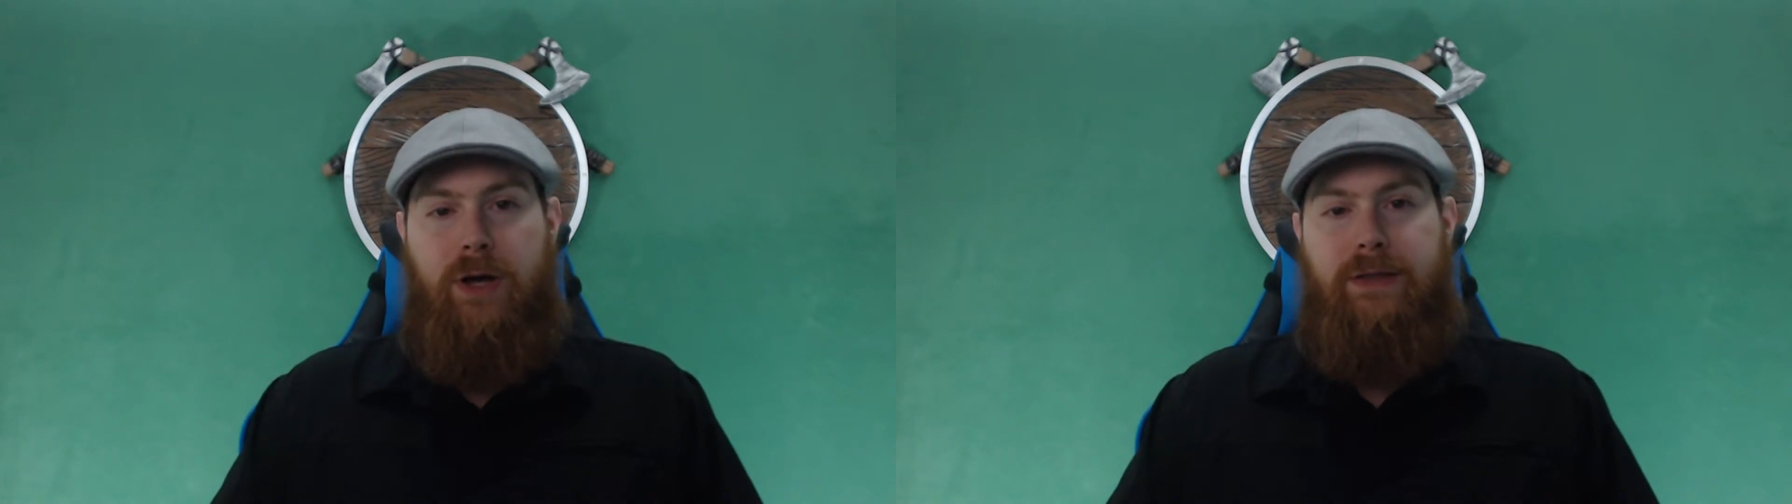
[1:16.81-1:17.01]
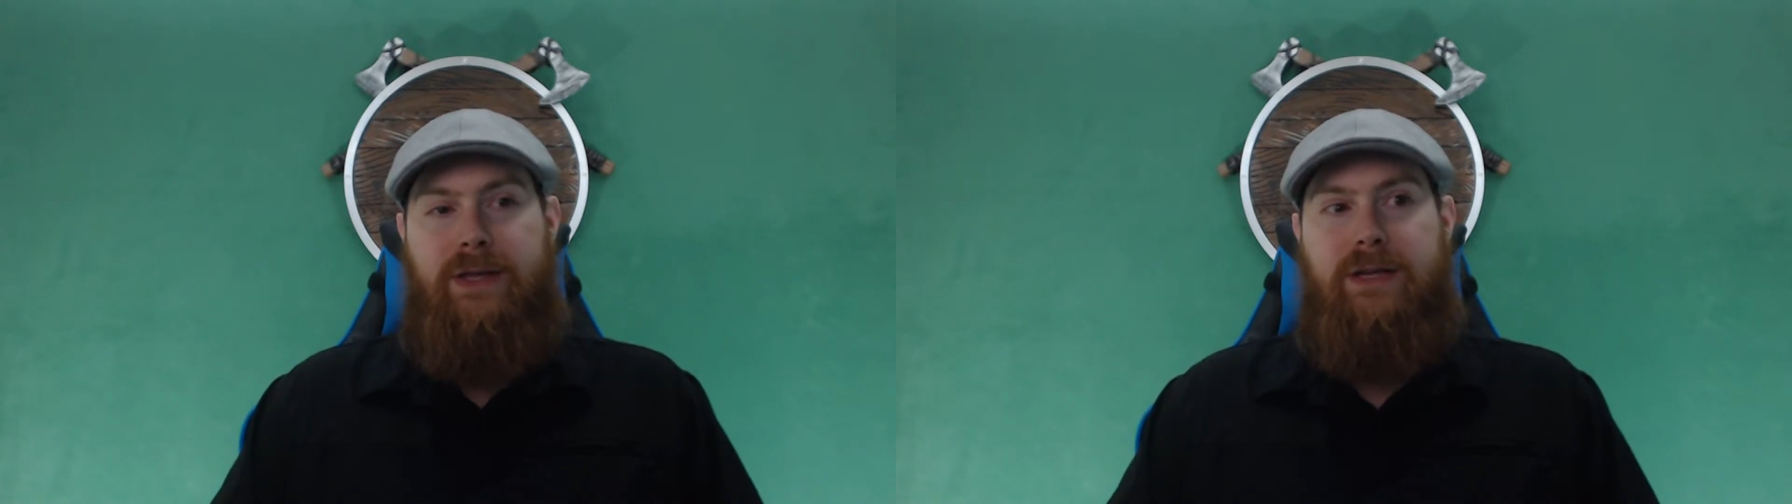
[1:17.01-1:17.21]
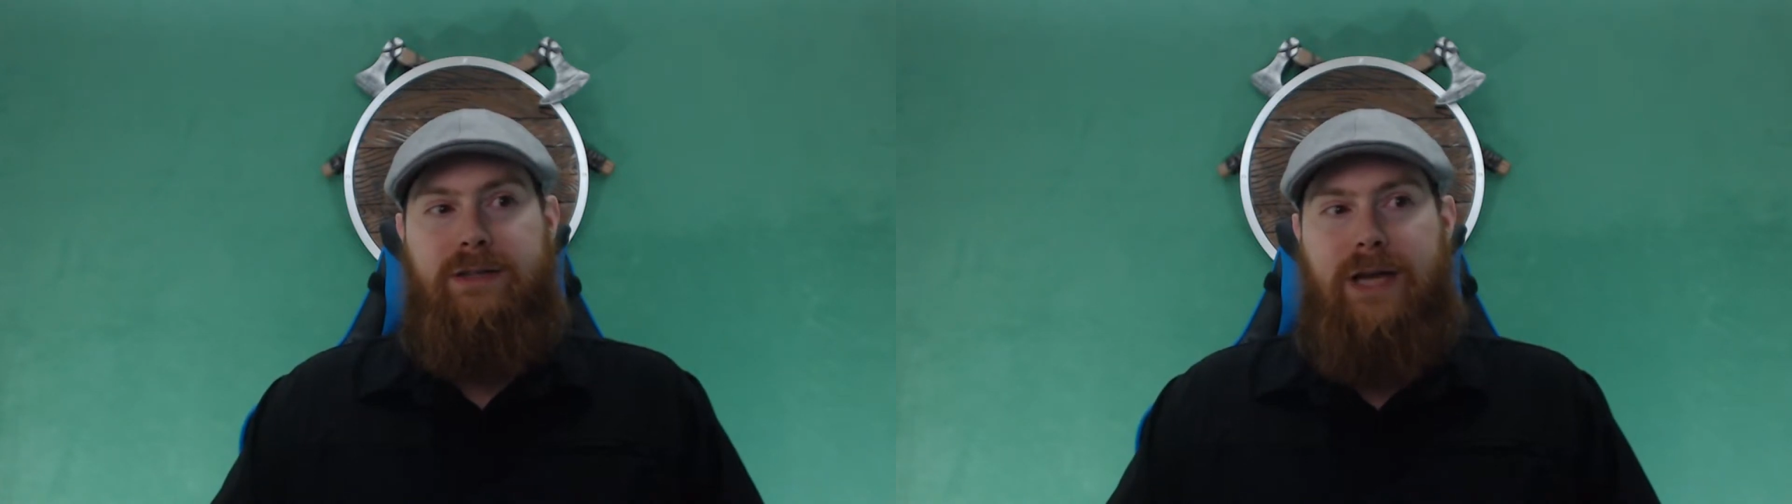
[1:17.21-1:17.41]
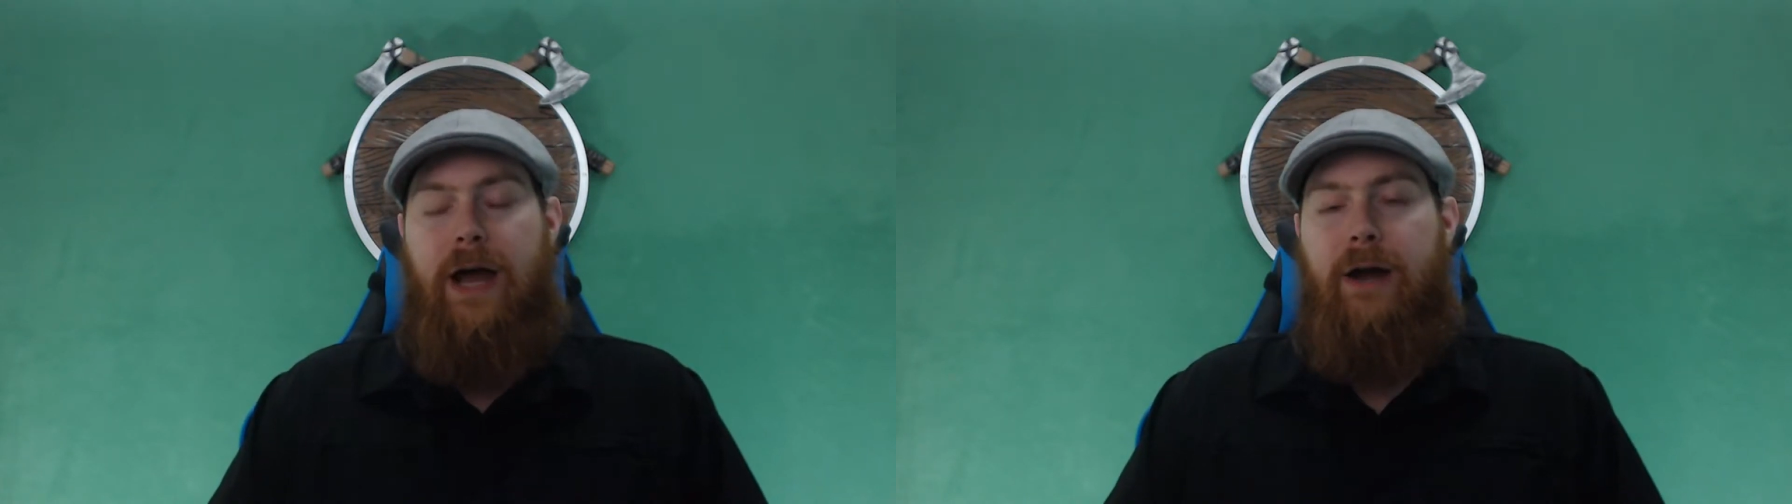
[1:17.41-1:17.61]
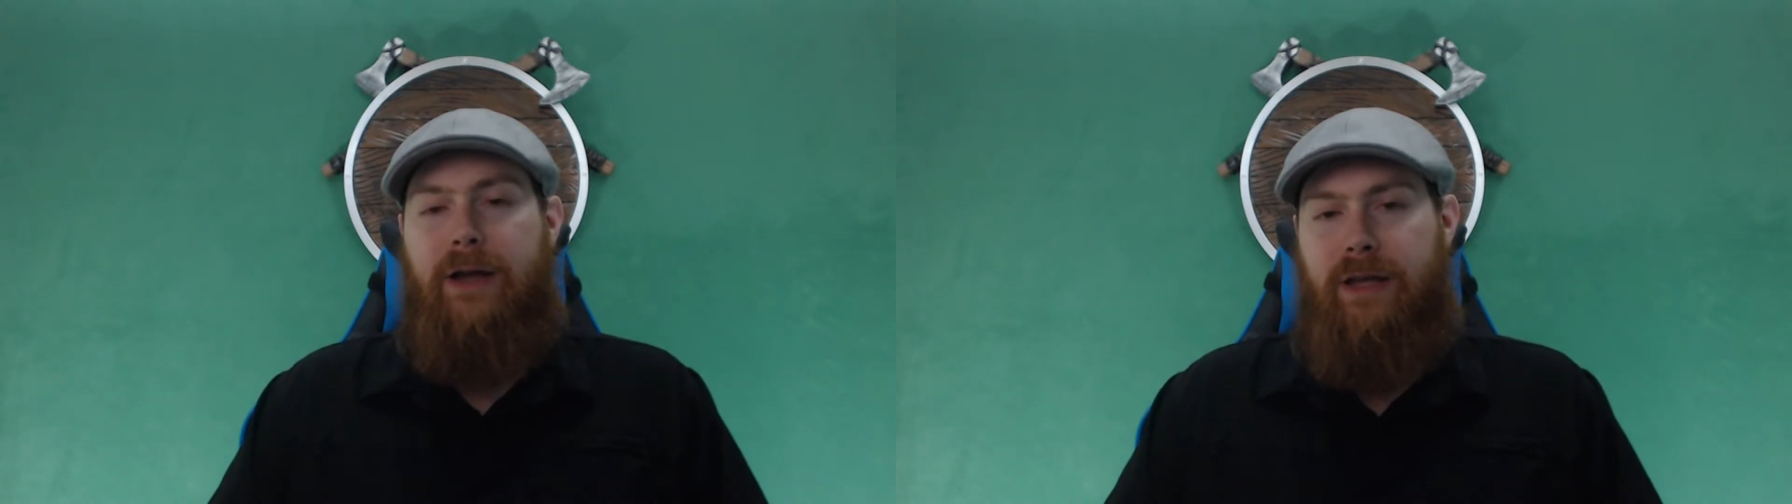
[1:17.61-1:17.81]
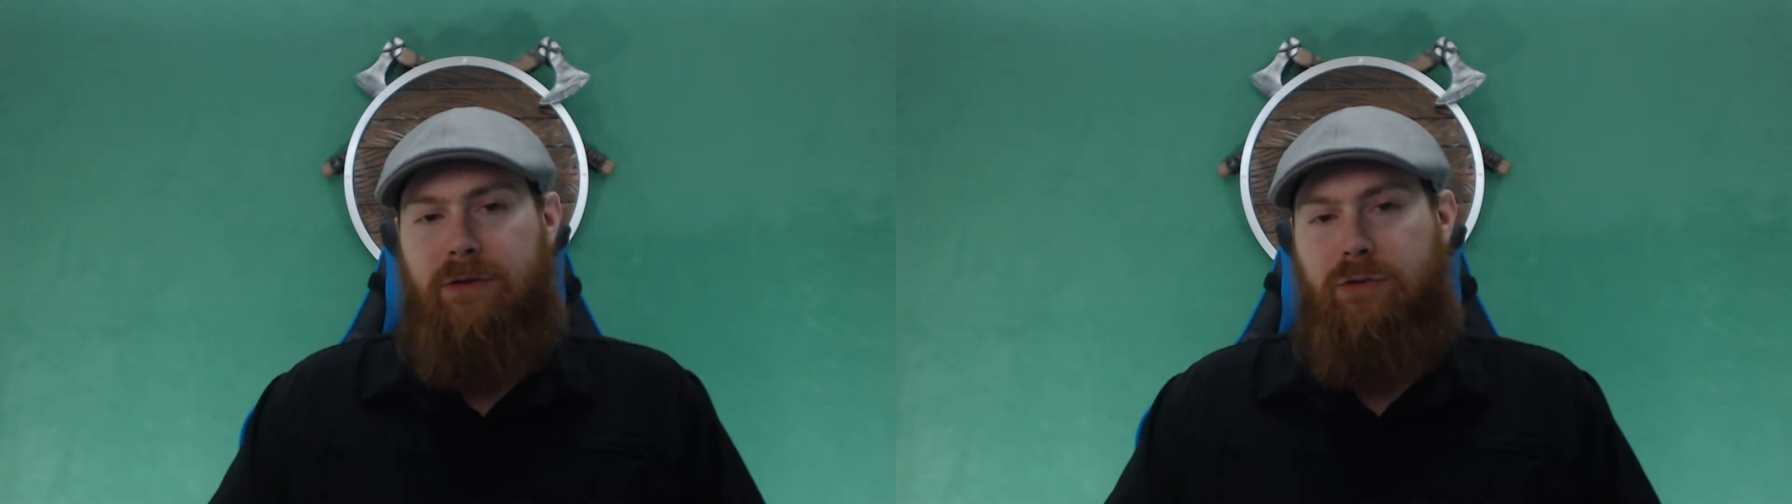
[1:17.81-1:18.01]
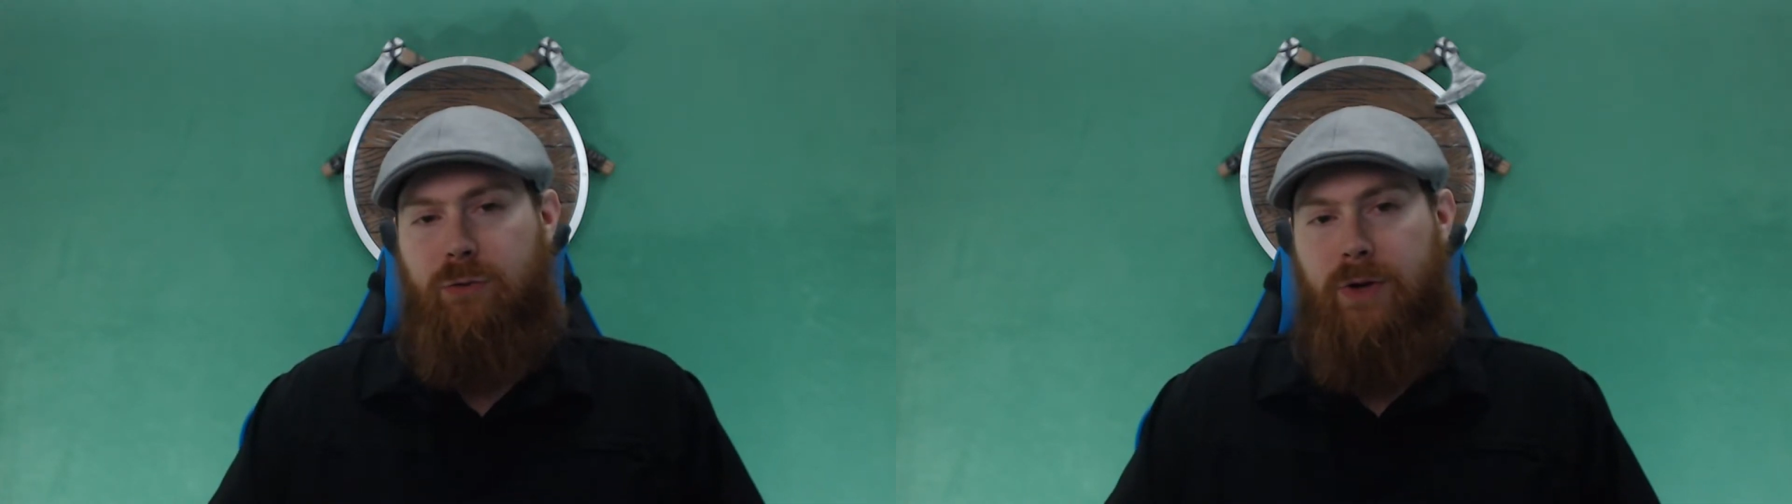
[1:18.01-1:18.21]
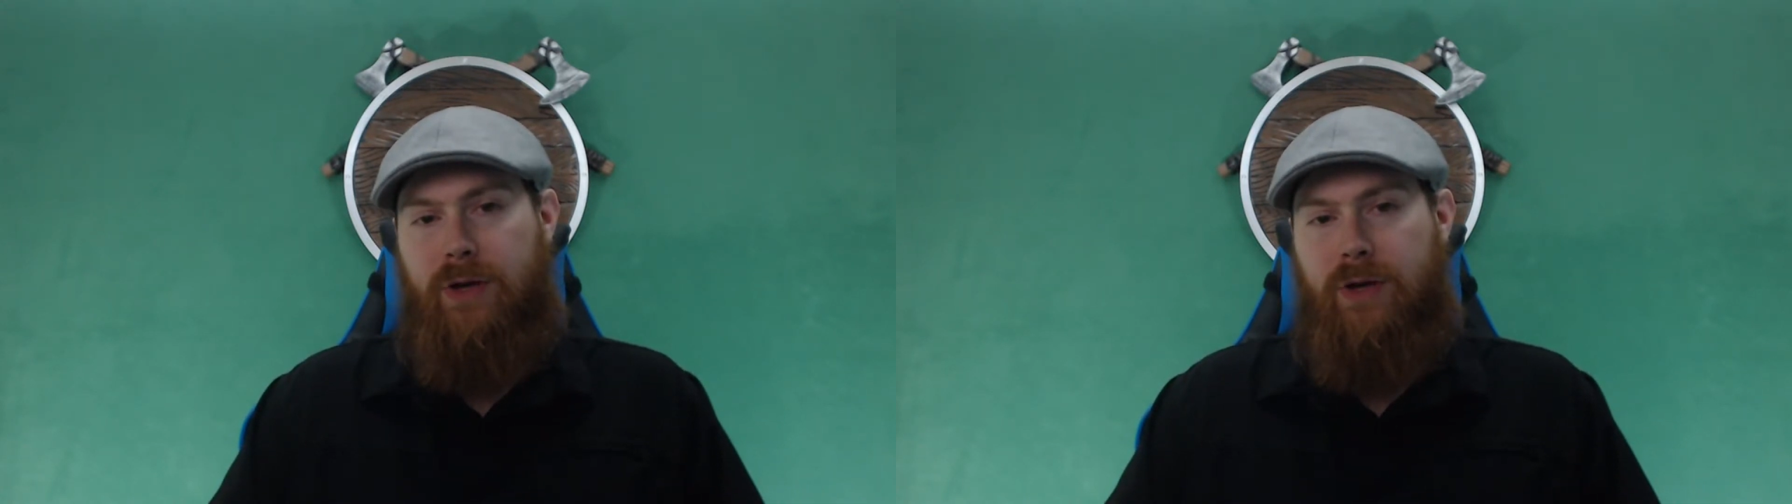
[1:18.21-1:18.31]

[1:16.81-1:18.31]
the entire history